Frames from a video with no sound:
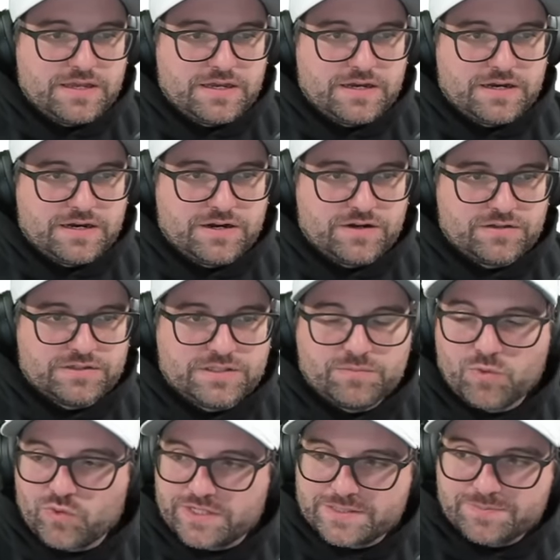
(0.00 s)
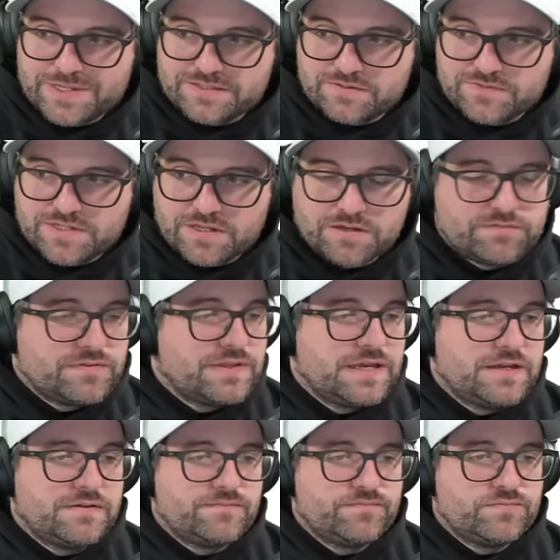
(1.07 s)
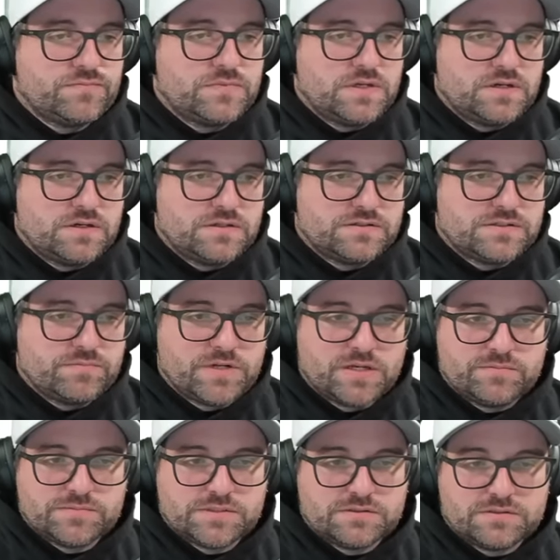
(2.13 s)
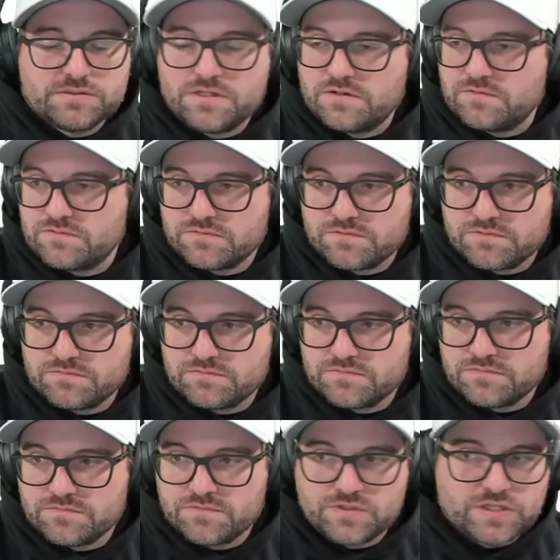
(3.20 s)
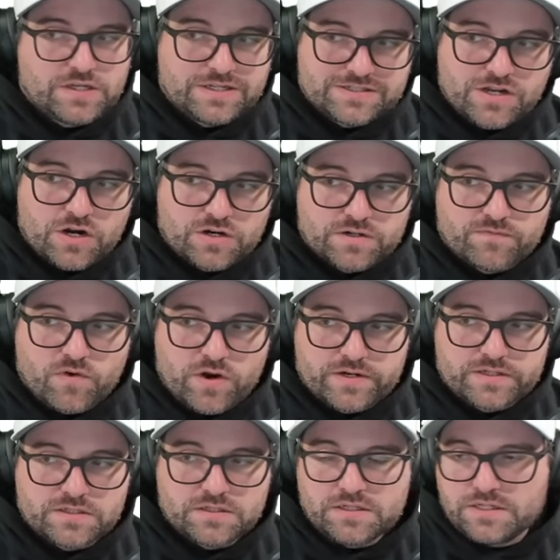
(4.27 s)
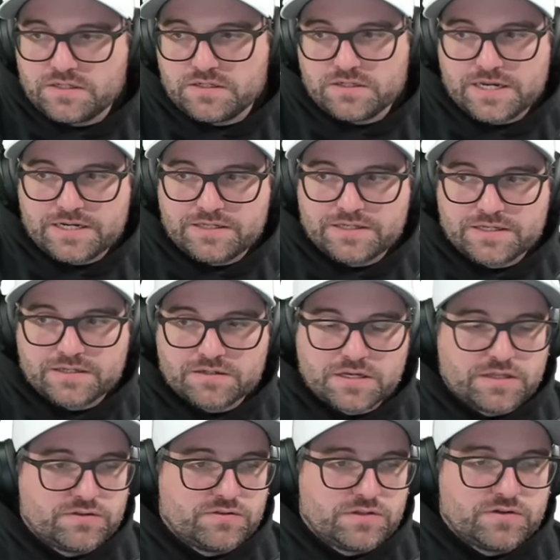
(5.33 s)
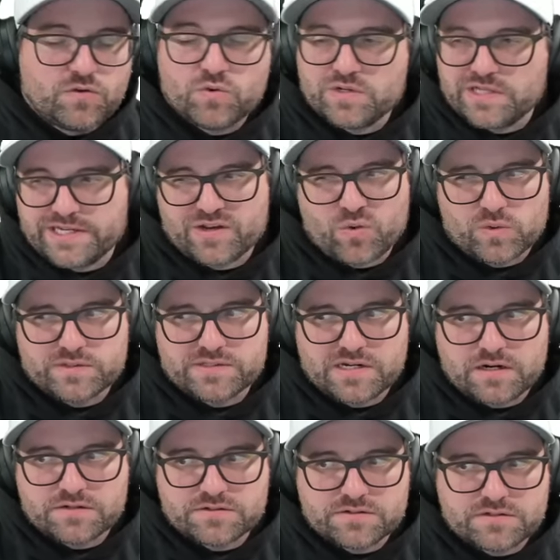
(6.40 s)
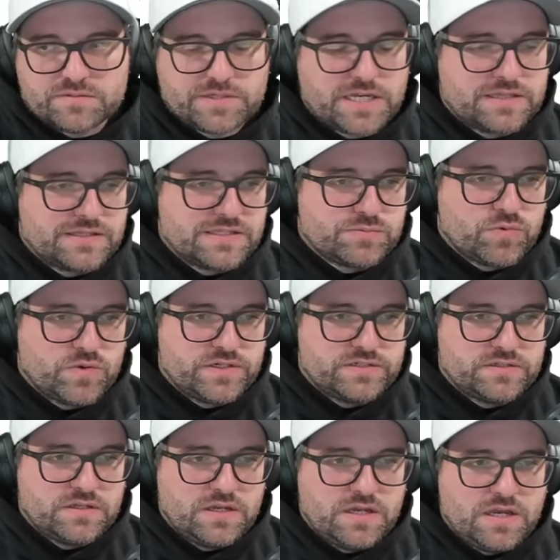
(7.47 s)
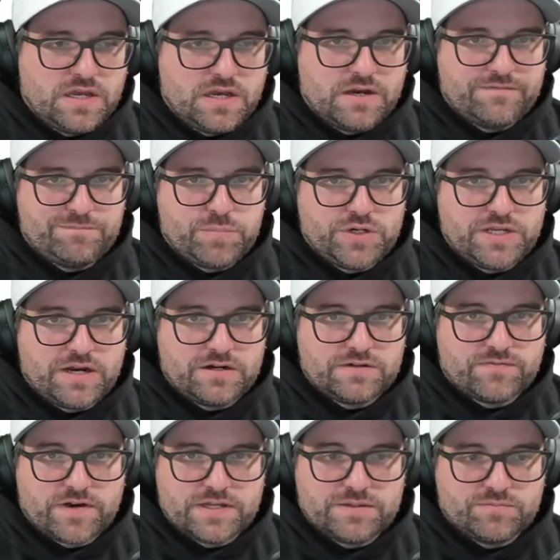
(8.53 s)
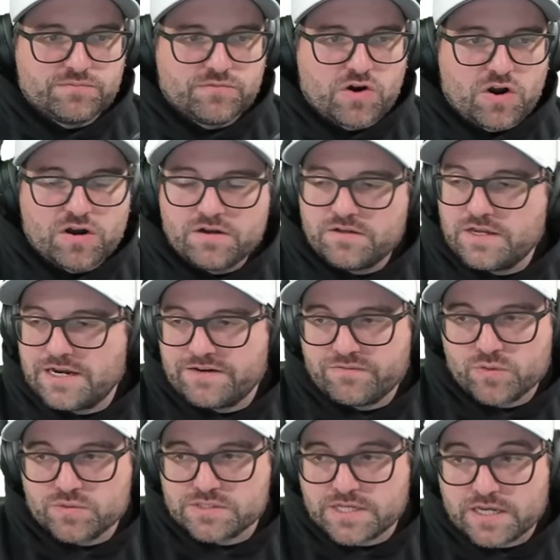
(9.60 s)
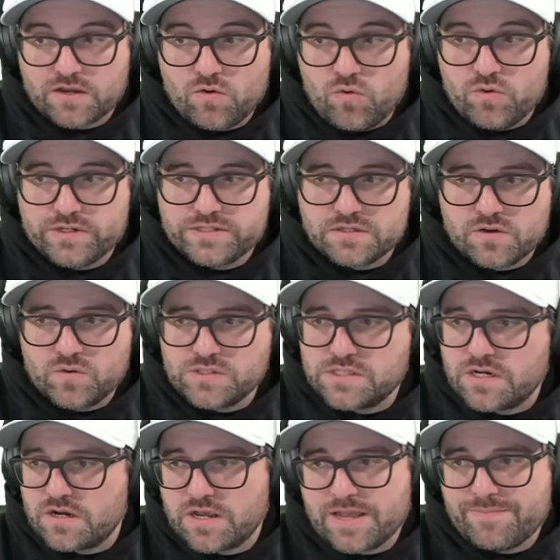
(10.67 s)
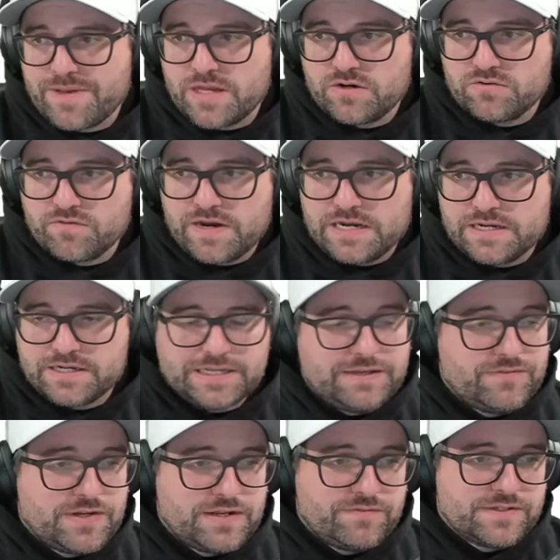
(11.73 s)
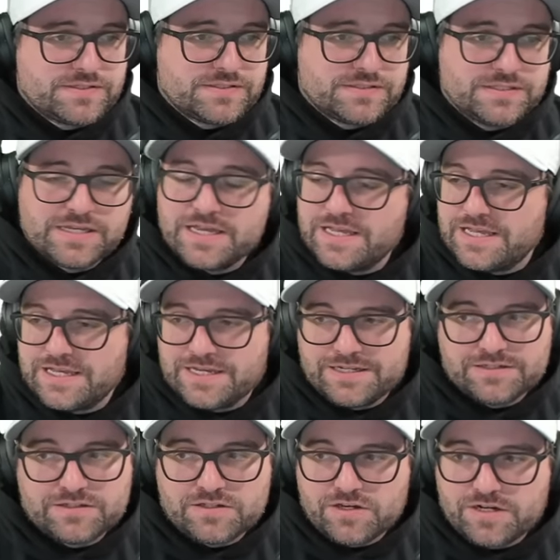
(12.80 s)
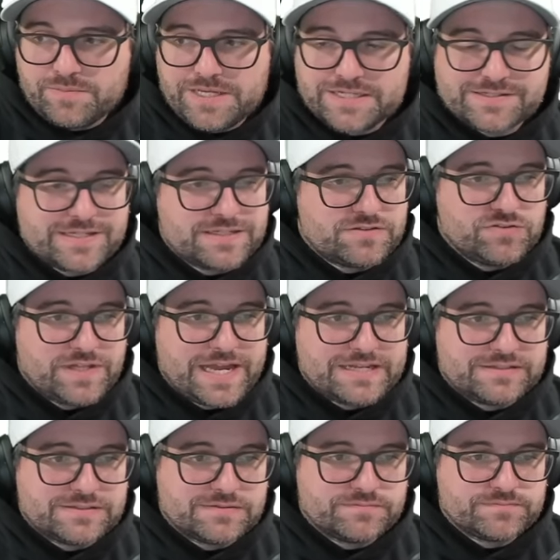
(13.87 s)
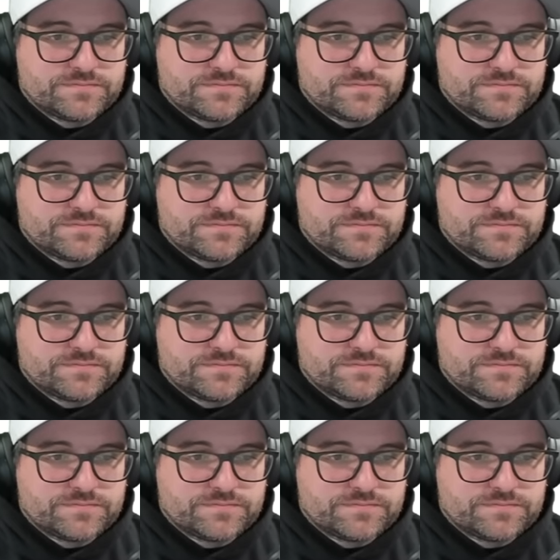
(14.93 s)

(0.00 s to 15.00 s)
uh, the more expensive stuff, then uh, sometimes, you know, it's hard to find in anything other than or like gold stars or something at this point pretty hard to find them raw everyone's like oh it's a gold star i better grade it even if it's gonna be a six or less